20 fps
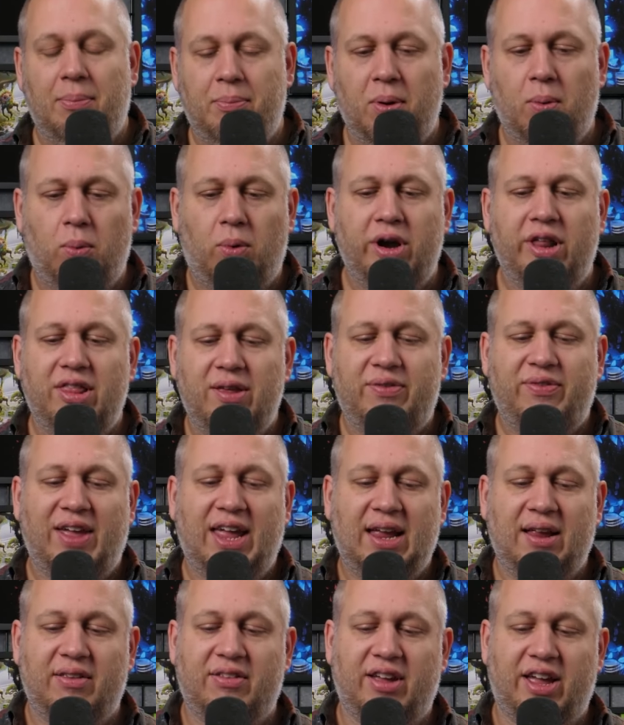But one of the
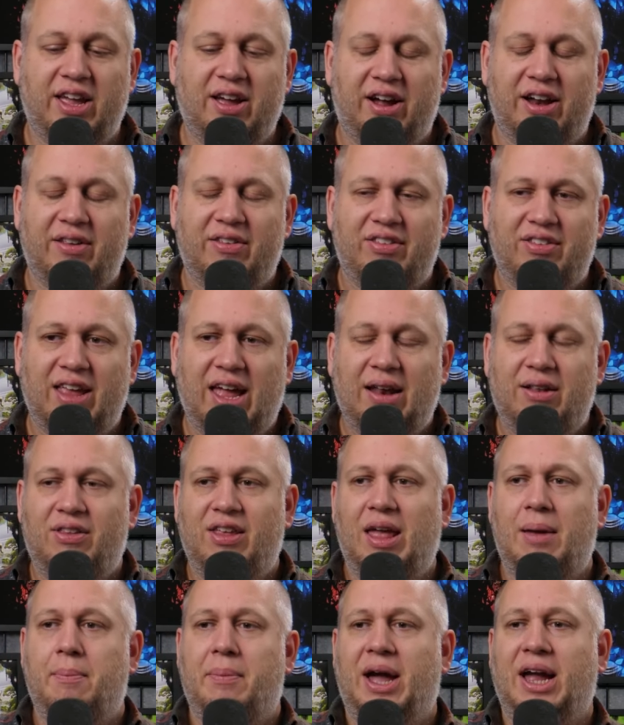things I kind of said
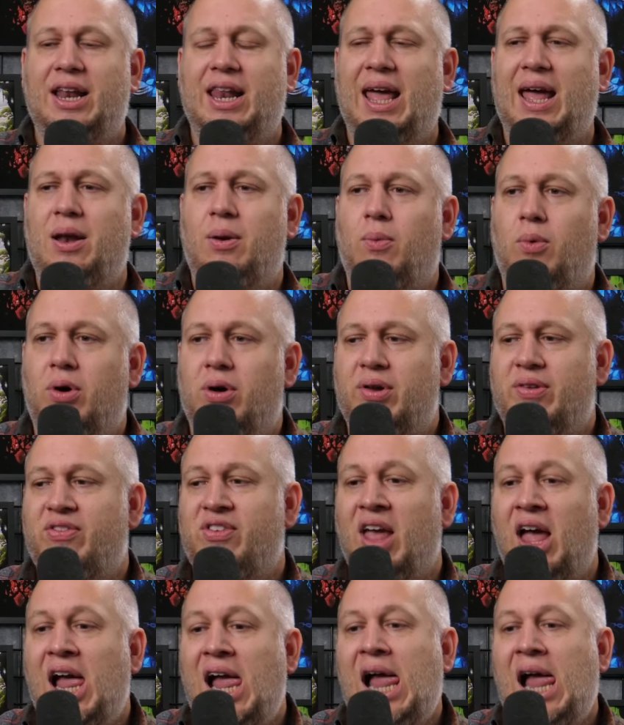to him back then was,